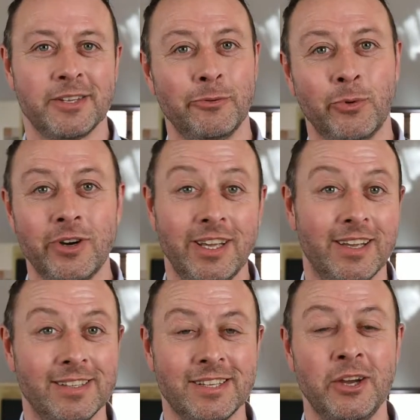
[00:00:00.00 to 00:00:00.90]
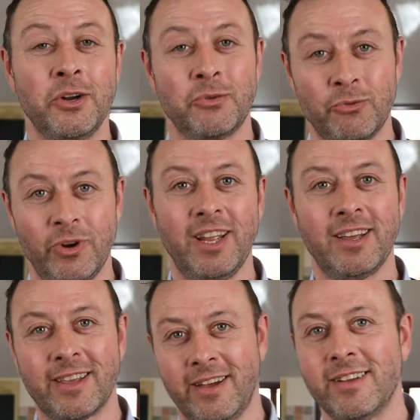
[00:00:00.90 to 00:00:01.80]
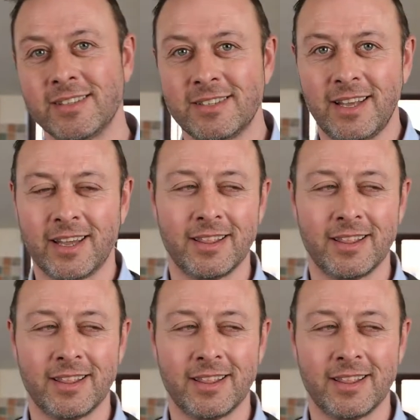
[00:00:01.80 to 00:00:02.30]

So what is rear curtain sync?